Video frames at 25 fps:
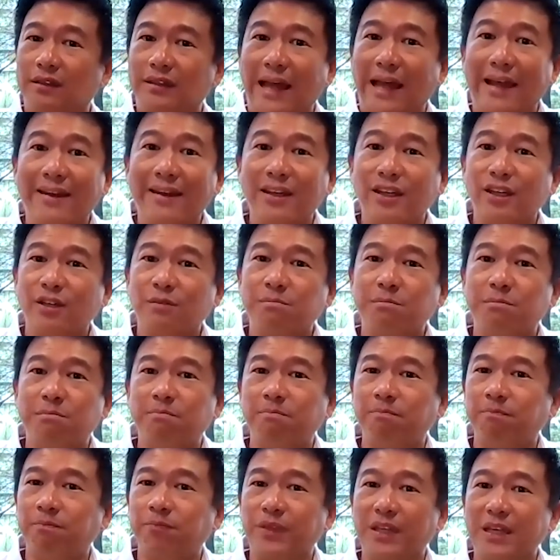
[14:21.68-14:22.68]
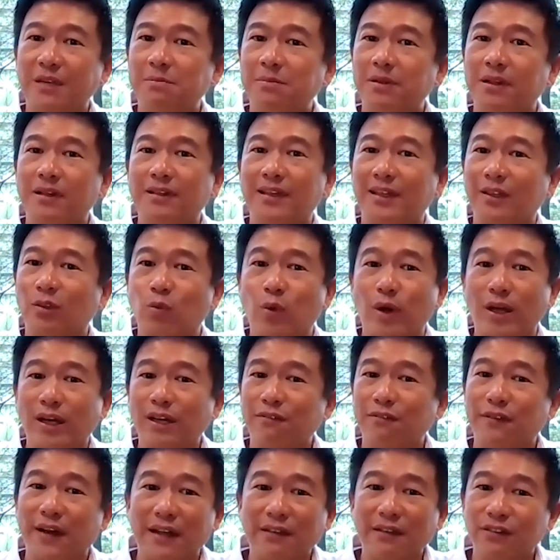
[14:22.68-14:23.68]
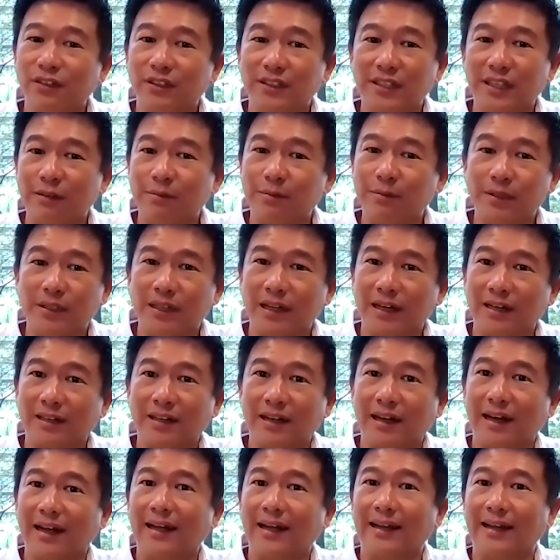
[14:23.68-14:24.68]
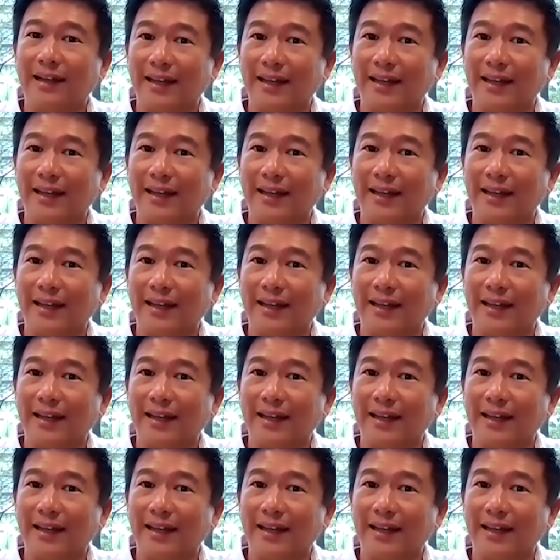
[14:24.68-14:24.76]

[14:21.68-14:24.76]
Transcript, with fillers: The 10-year T-bill, the 25-year T-bill are